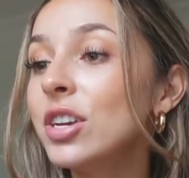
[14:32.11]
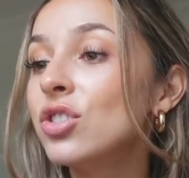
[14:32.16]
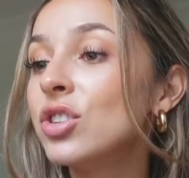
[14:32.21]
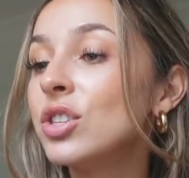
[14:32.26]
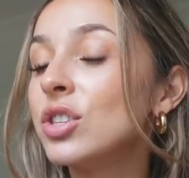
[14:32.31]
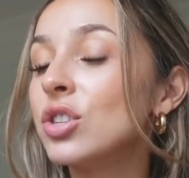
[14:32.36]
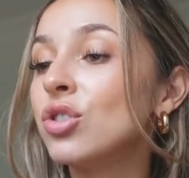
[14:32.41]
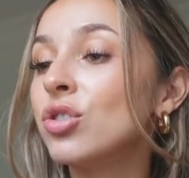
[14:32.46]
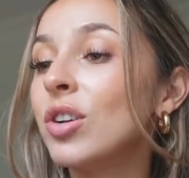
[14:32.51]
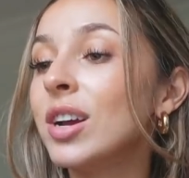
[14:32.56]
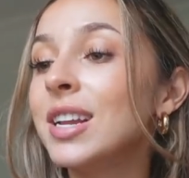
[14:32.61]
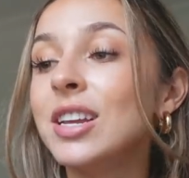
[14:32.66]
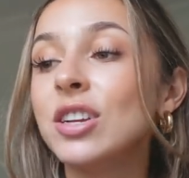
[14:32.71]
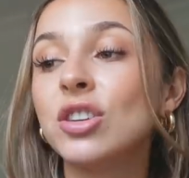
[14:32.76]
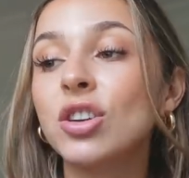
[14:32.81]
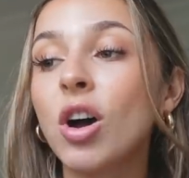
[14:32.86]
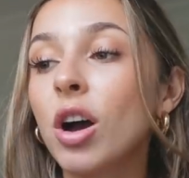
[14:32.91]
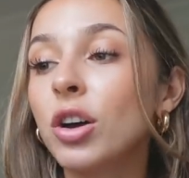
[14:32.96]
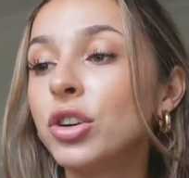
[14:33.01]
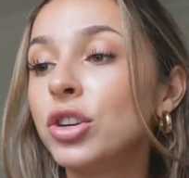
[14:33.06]
She's a trainee
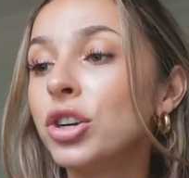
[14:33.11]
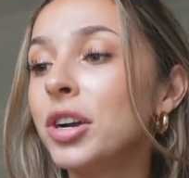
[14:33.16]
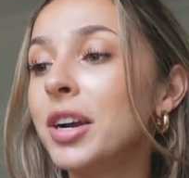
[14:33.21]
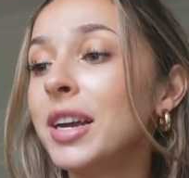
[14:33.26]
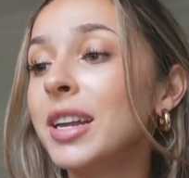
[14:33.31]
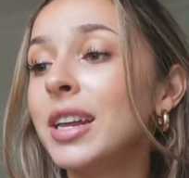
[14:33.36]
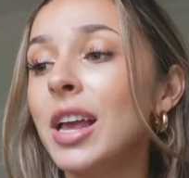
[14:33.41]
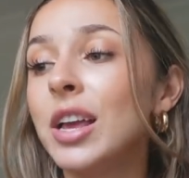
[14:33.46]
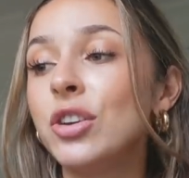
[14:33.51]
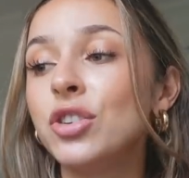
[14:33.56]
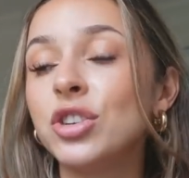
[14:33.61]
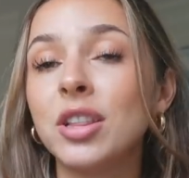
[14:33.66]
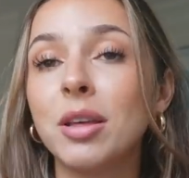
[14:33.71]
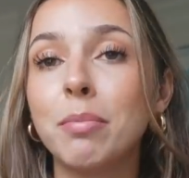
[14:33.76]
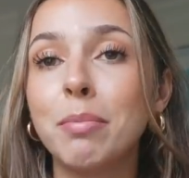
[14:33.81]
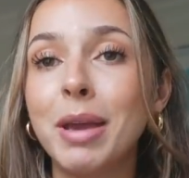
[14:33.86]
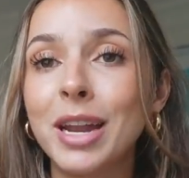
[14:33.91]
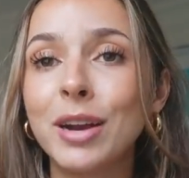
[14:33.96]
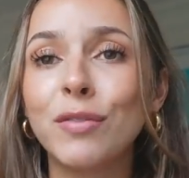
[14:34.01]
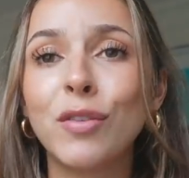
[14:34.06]
doctor, engaged to the
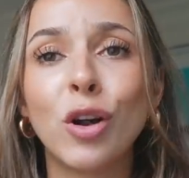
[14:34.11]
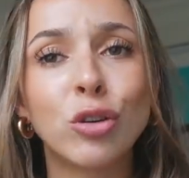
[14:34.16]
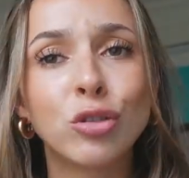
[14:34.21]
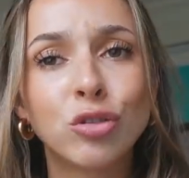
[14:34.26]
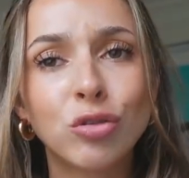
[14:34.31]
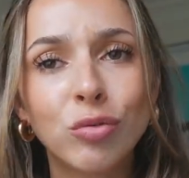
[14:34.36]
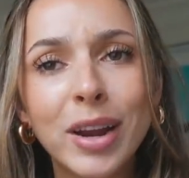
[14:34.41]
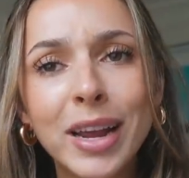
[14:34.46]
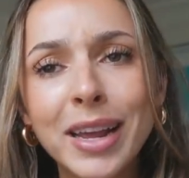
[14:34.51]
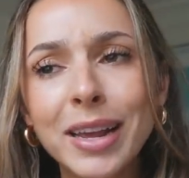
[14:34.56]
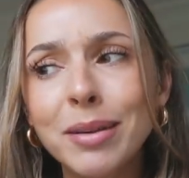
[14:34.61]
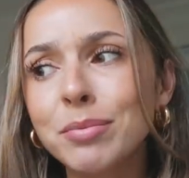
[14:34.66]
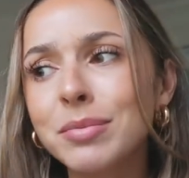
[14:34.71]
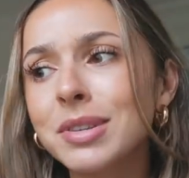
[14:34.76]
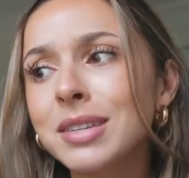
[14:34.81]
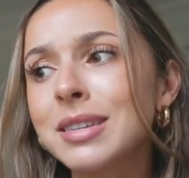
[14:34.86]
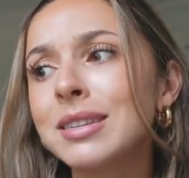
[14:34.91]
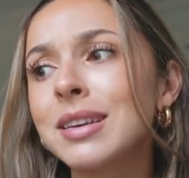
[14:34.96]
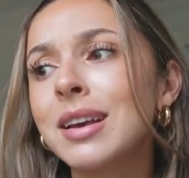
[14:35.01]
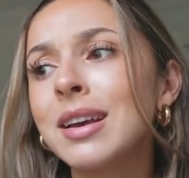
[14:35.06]
man of her
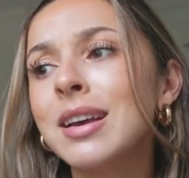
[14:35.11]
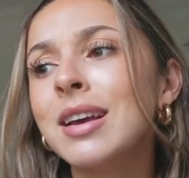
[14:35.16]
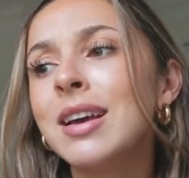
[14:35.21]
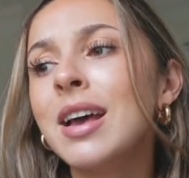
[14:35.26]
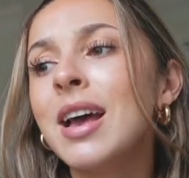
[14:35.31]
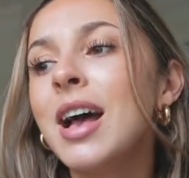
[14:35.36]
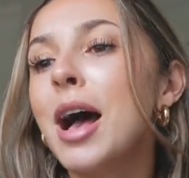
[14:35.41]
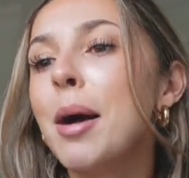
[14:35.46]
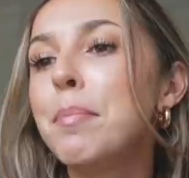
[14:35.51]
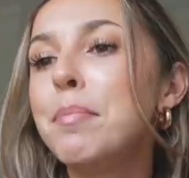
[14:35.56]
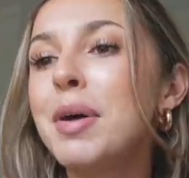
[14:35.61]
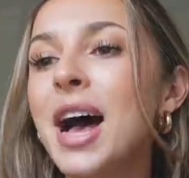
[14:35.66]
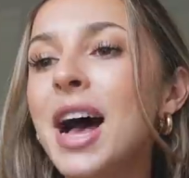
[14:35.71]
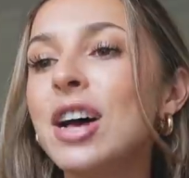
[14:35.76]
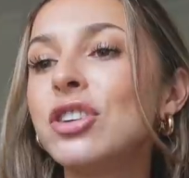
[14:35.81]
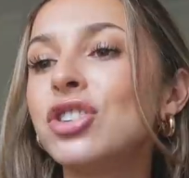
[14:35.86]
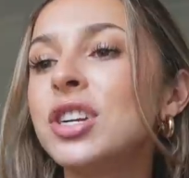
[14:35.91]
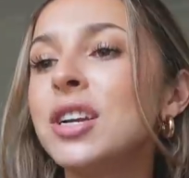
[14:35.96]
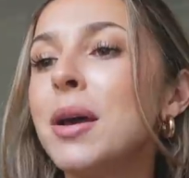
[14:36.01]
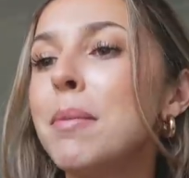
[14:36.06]
dreams a
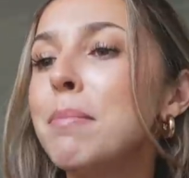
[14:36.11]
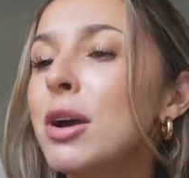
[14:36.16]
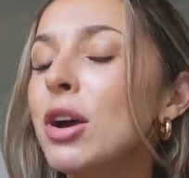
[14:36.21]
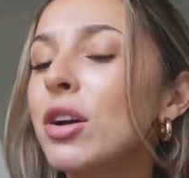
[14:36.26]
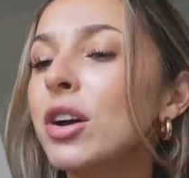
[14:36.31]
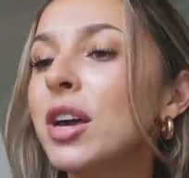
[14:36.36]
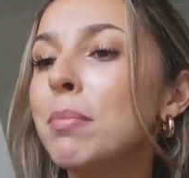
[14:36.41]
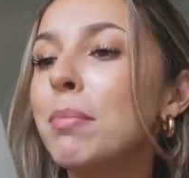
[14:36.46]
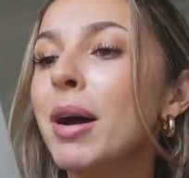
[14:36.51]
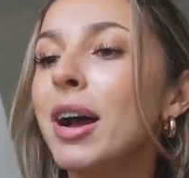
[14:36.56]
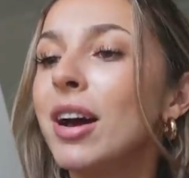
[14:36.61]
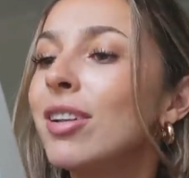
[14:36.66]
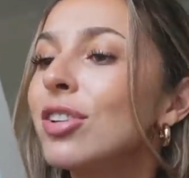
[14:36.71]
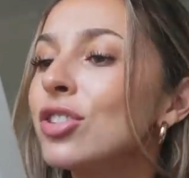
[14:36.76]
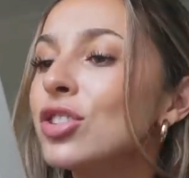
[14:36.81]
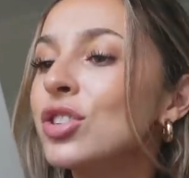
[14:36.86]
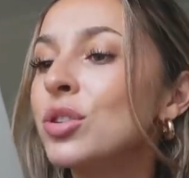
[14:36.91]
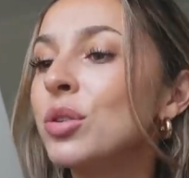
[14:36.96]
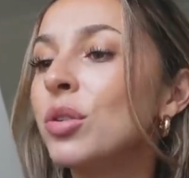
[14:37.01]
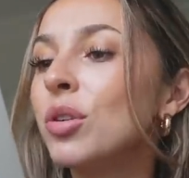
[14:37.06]
passionate American
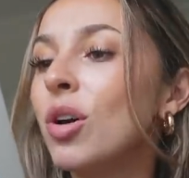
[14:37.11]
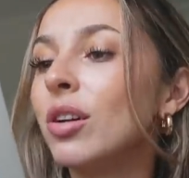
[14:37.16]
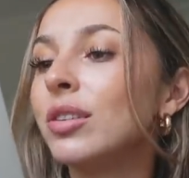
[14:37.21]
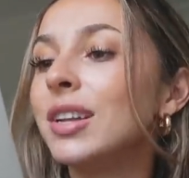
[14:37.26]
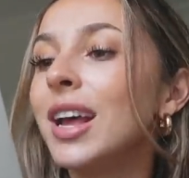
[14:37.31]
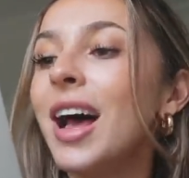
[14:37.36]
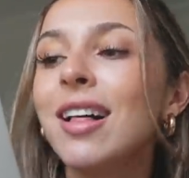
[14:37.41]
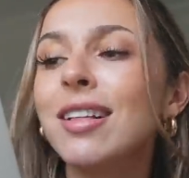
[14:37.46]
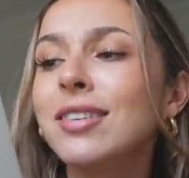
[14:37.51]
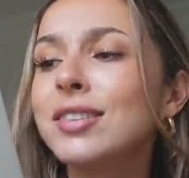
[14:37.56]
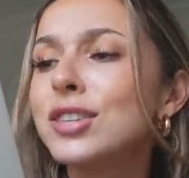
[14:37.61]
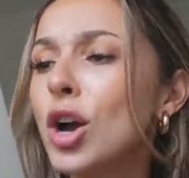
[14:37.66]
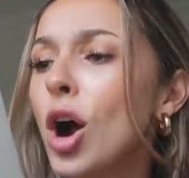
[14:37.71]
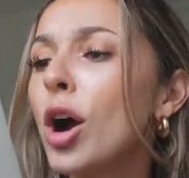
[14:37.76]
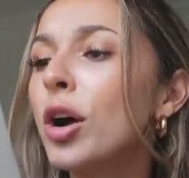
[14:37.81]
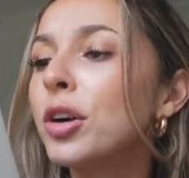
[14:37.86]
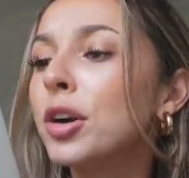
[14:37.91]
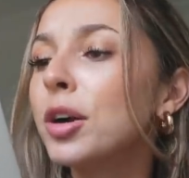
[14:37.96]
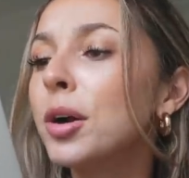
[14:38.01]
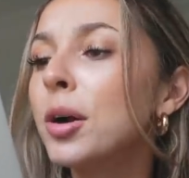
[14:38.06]
biology student called Alex
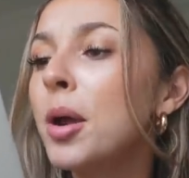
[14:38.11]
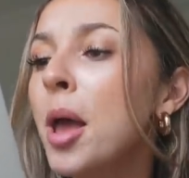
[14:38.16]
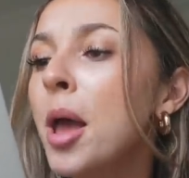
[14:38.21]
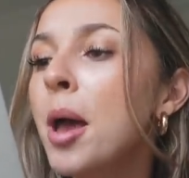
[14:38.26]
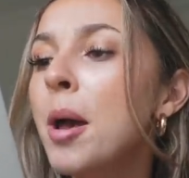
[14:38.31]
Carter,